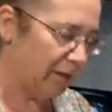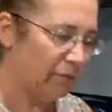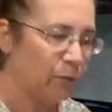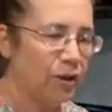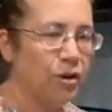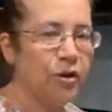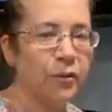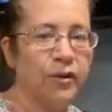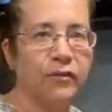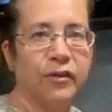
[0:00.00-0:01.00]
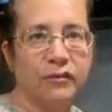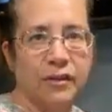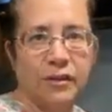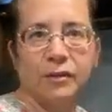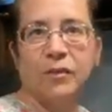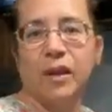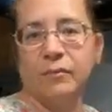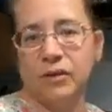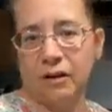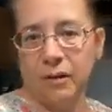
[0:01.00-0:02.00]
even when you know what you're doing,
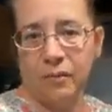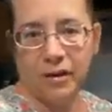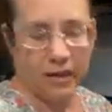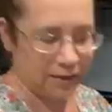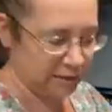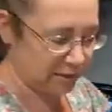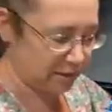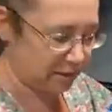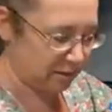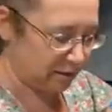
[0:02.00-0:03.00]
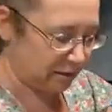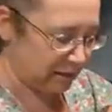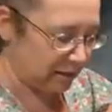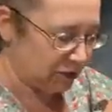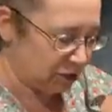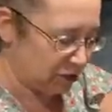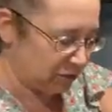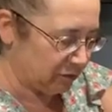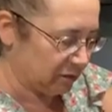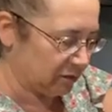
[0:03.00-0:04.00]
sometimes you're up against
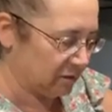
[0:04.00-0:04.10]
issues